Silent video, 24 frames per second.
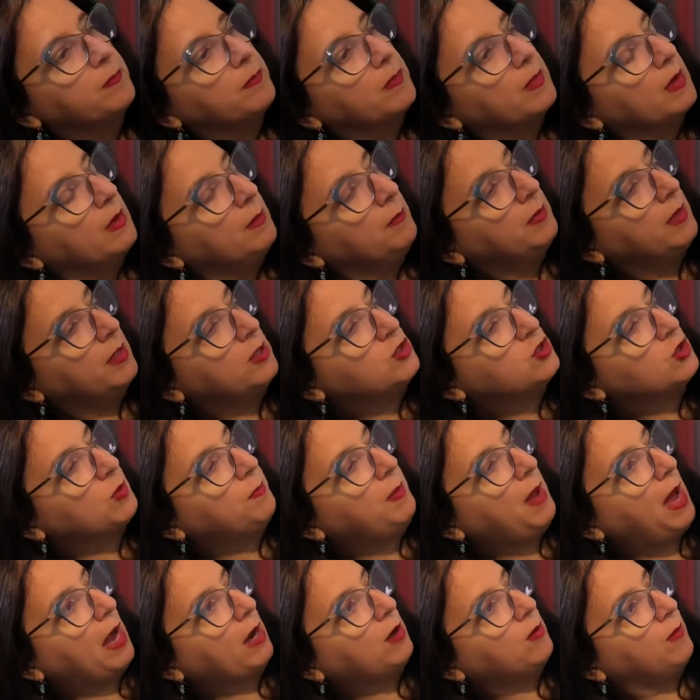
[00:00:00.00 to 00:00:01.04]
Blend your
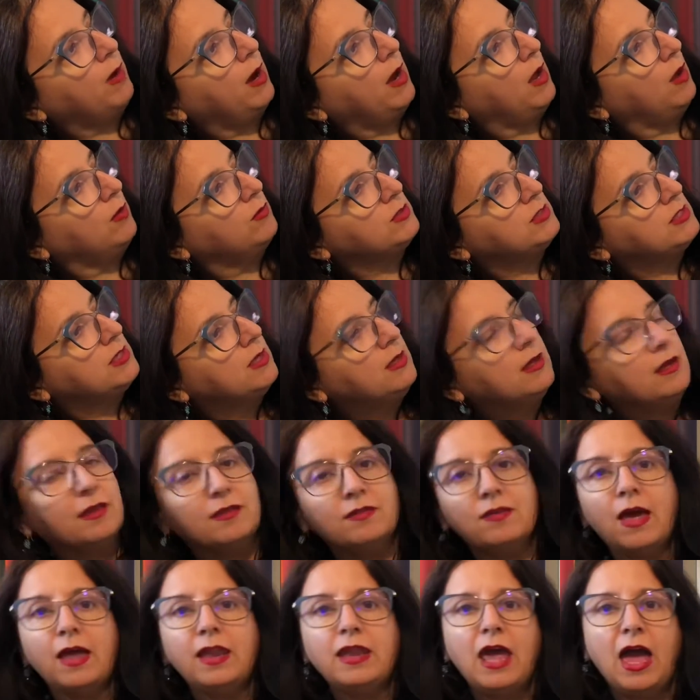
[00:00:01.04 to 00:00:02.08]
background,
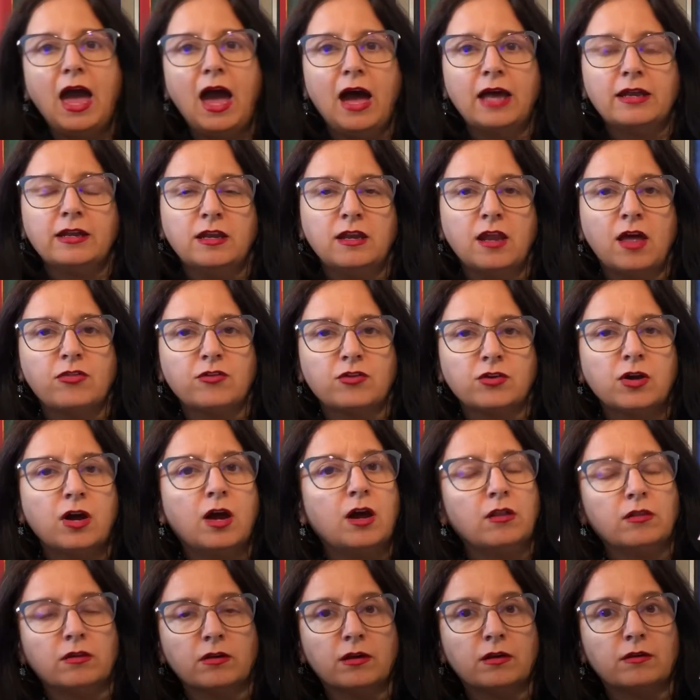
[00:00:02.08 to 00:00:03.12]
then add another
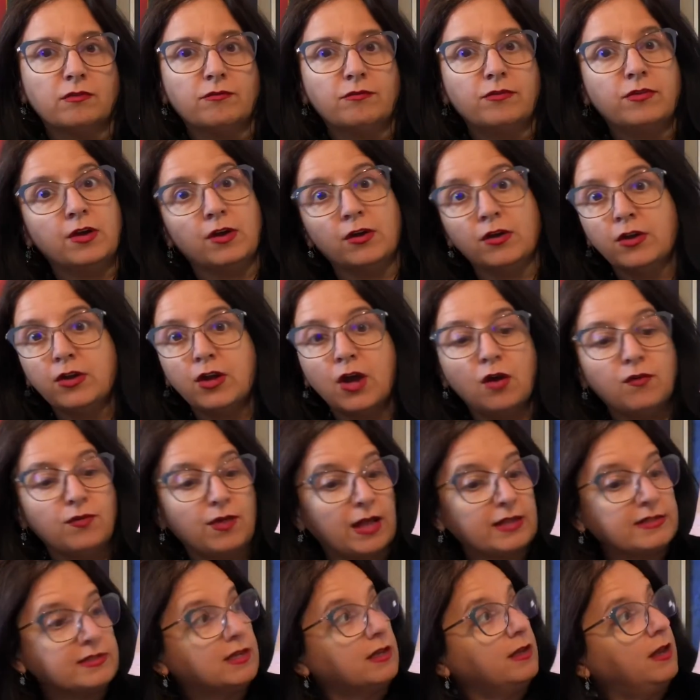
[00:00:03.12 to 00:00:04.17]
color. There you go.
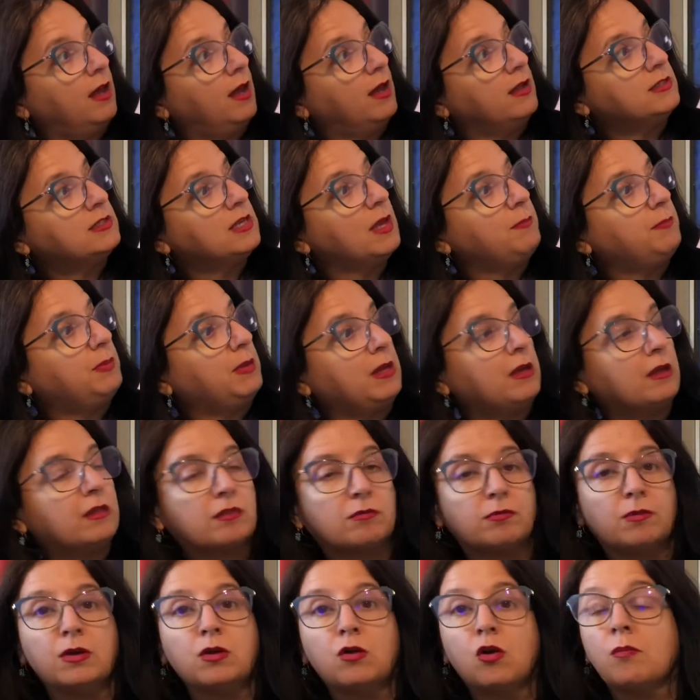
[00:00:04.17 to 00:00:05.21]
That's going to end up being
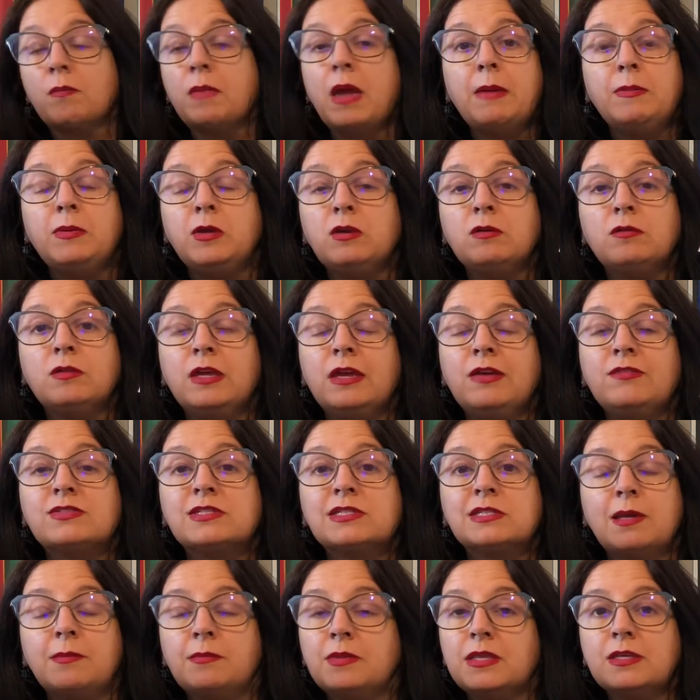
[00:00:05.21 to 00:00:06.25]
3. Or maybe you leave
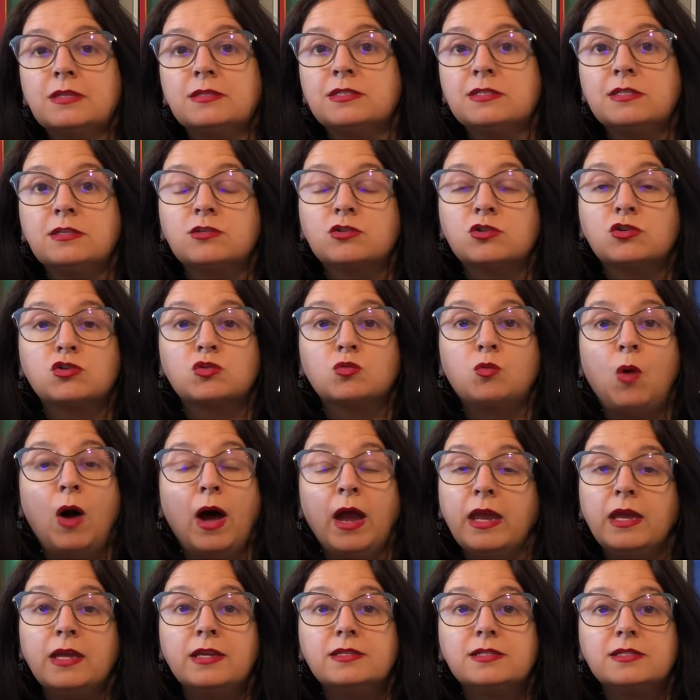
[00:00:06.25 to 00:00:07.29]
some of the scissors
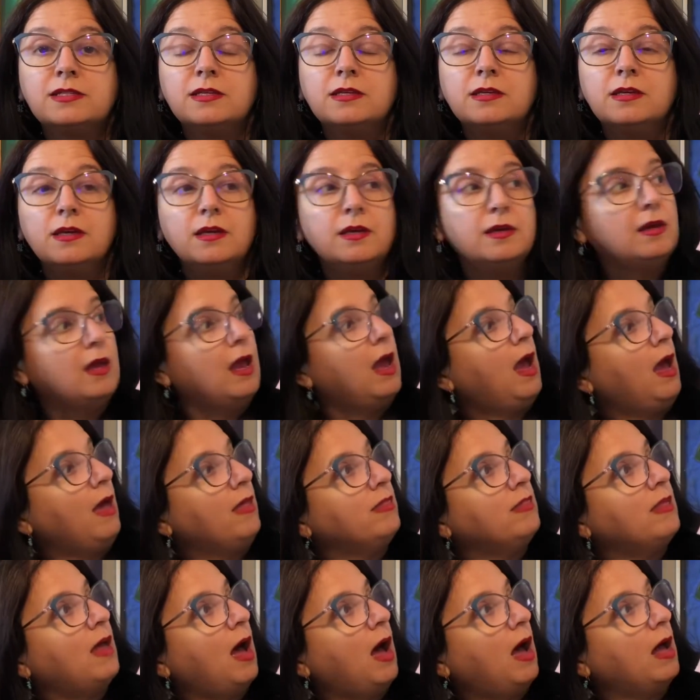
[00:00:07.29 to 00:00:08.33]
white. And
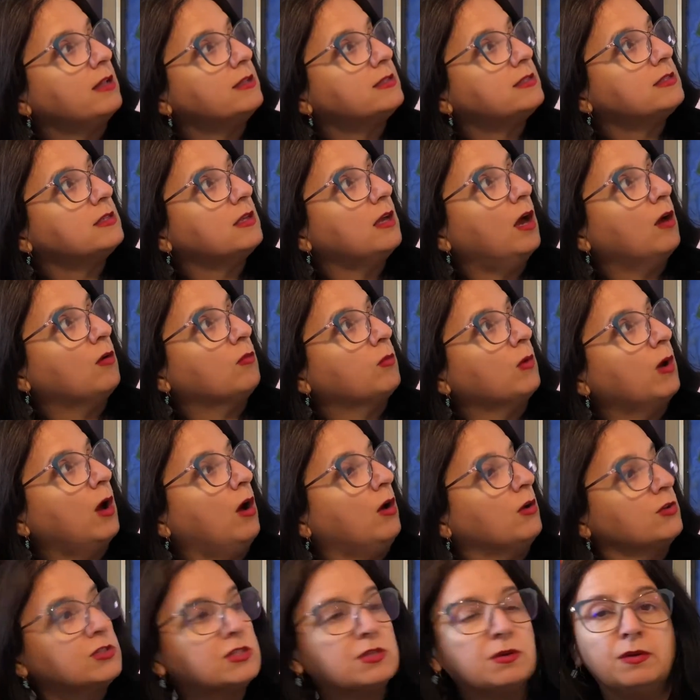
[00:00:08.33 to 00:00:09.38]
that's
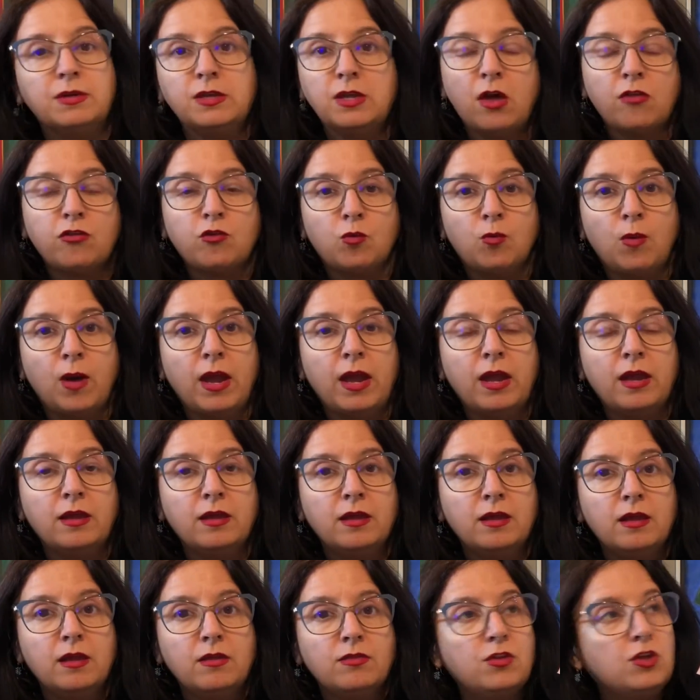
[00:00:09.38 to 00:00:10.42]
also another way
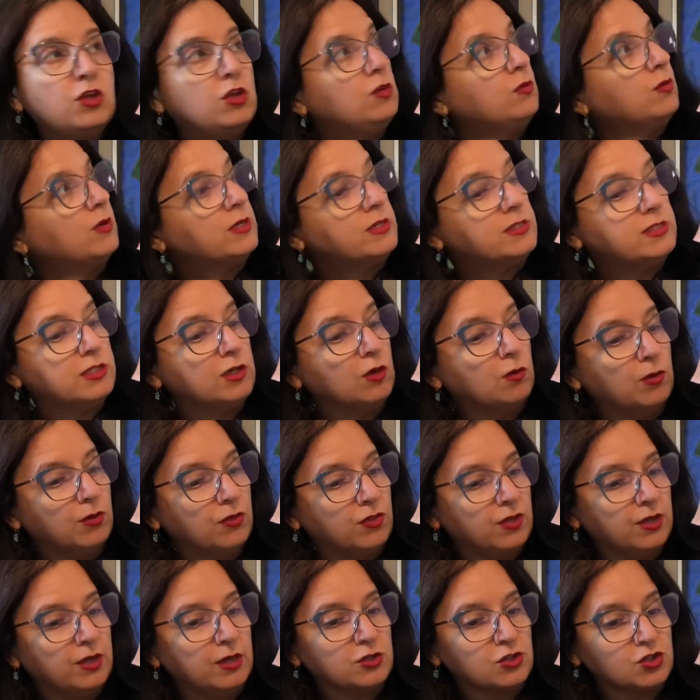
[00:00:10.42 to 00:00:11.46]
that you could deal with
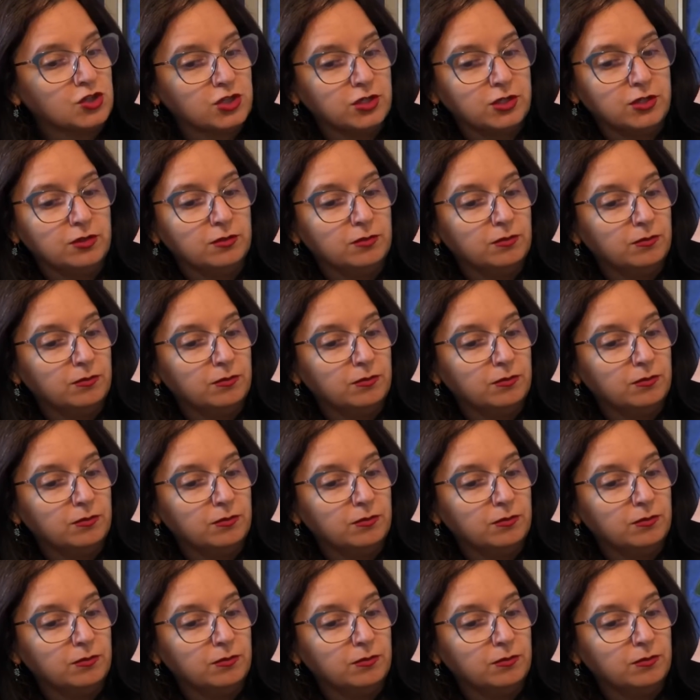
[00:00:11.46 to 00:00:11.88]
the issue.